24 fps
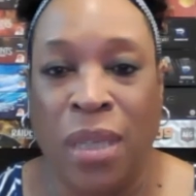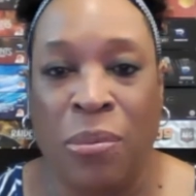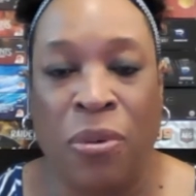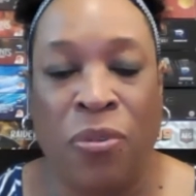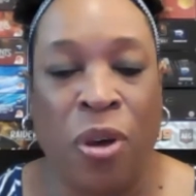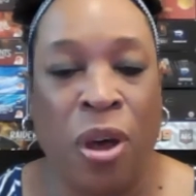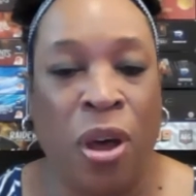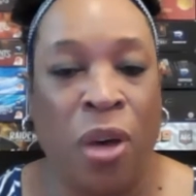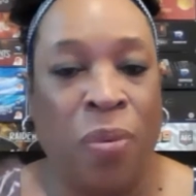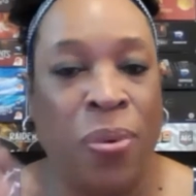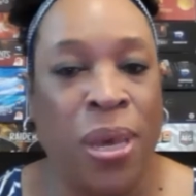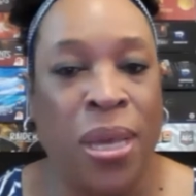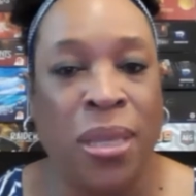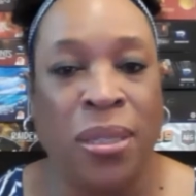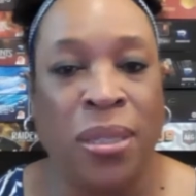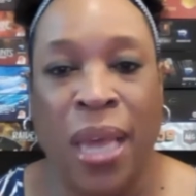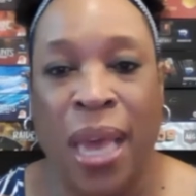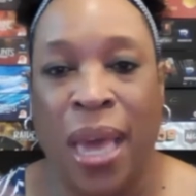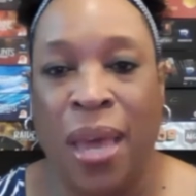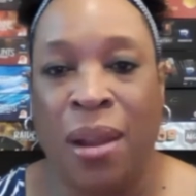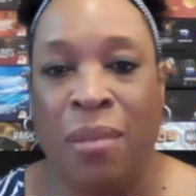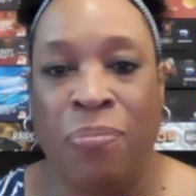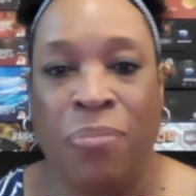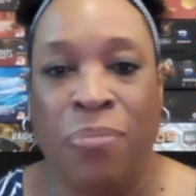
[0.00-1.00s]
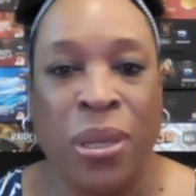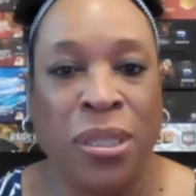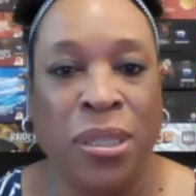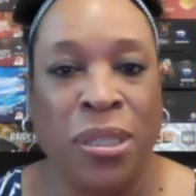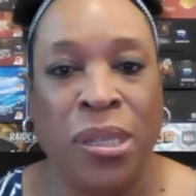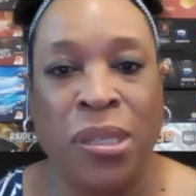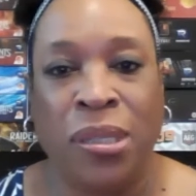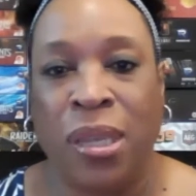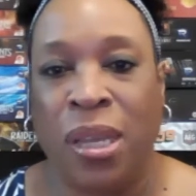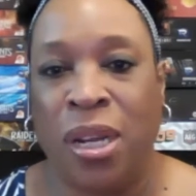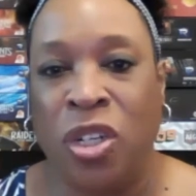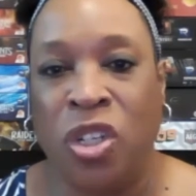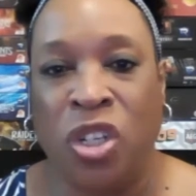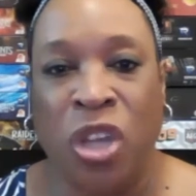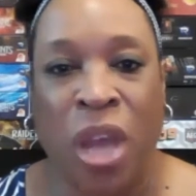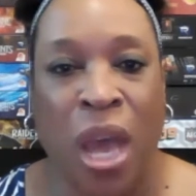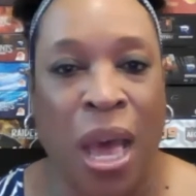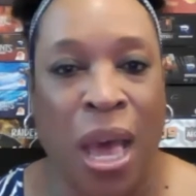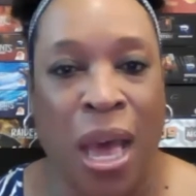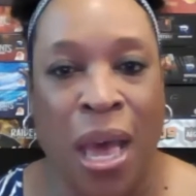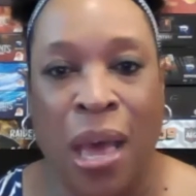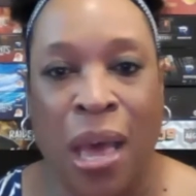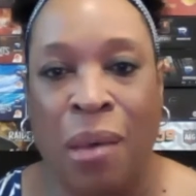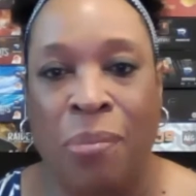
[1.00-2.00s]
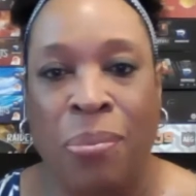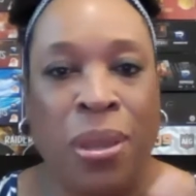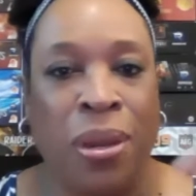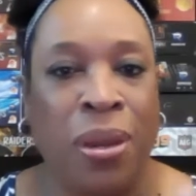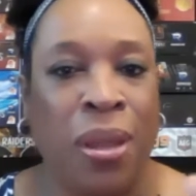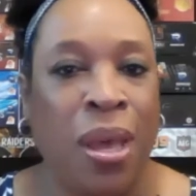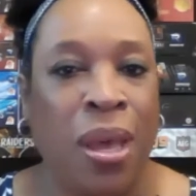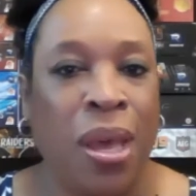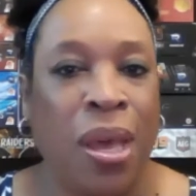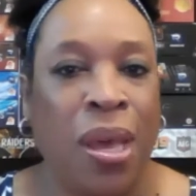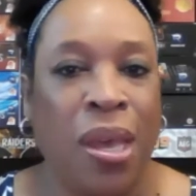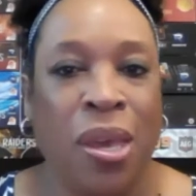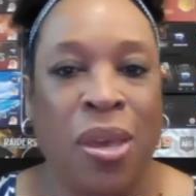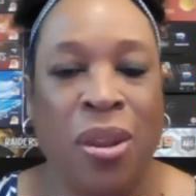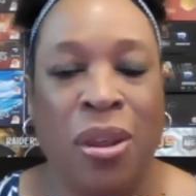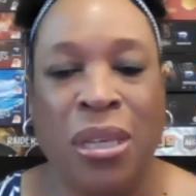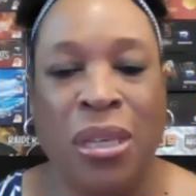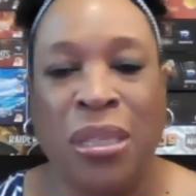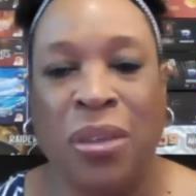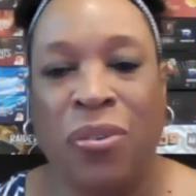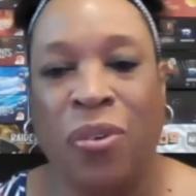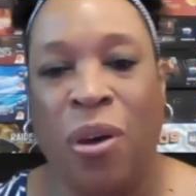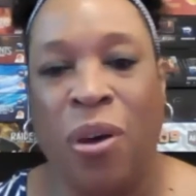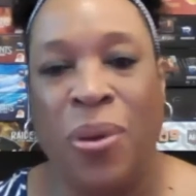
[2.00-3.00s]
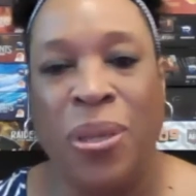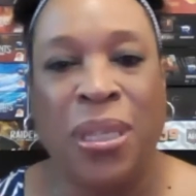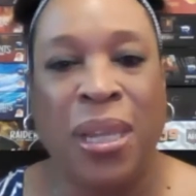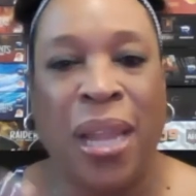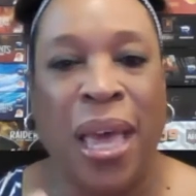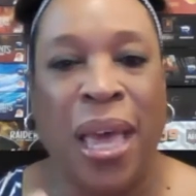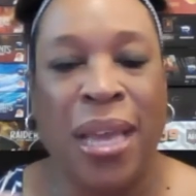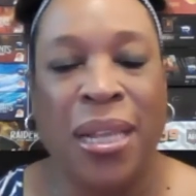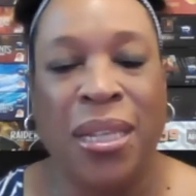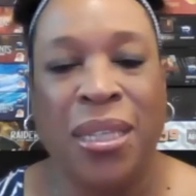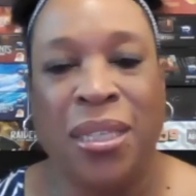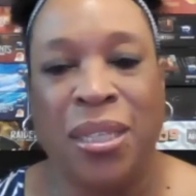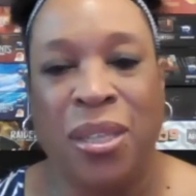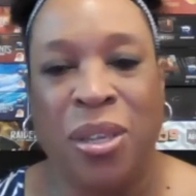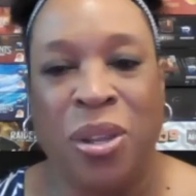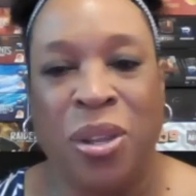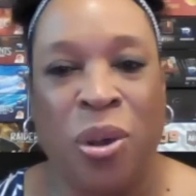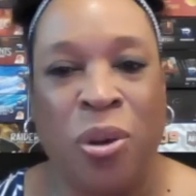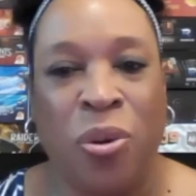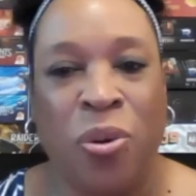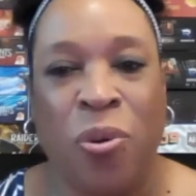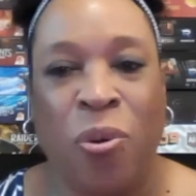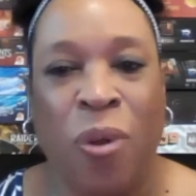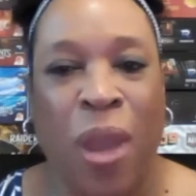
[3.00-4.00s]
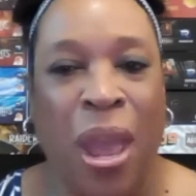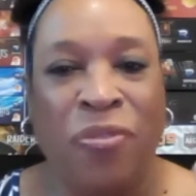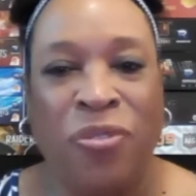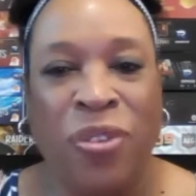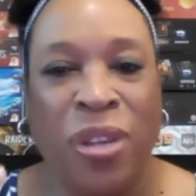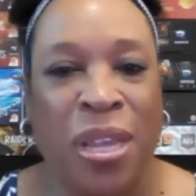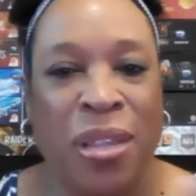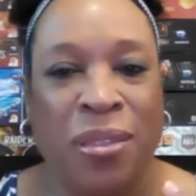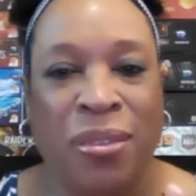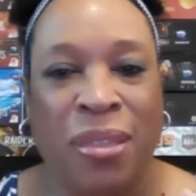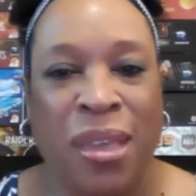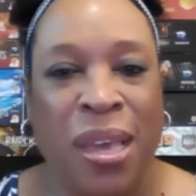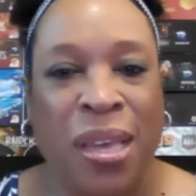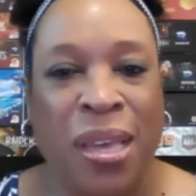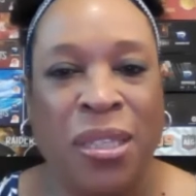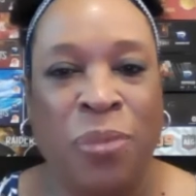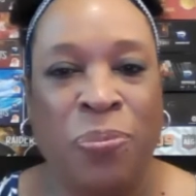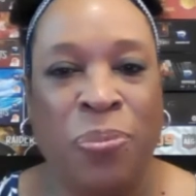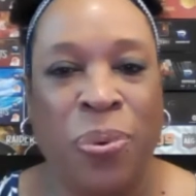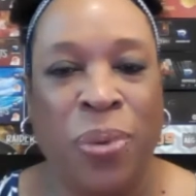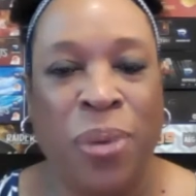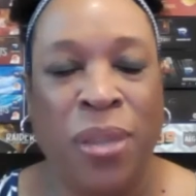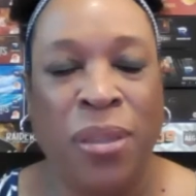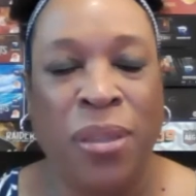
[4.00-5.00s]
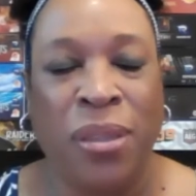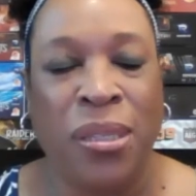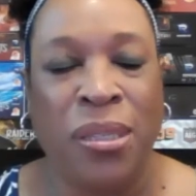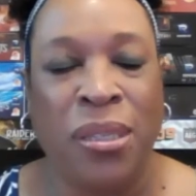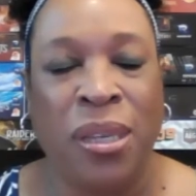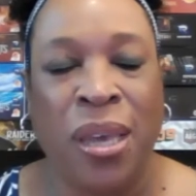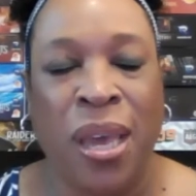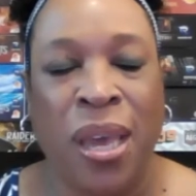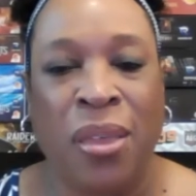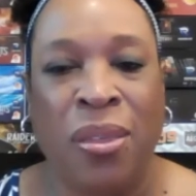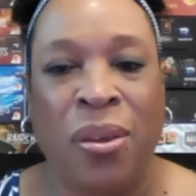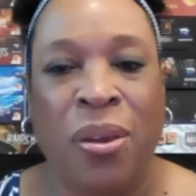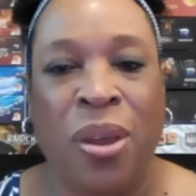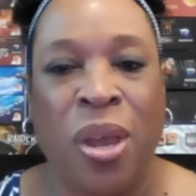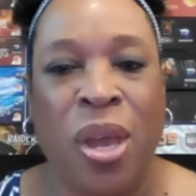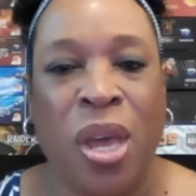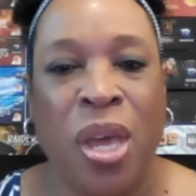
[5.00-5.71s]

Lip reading: I've always had a business and a job, and because I've always liked crafting things and putting things together.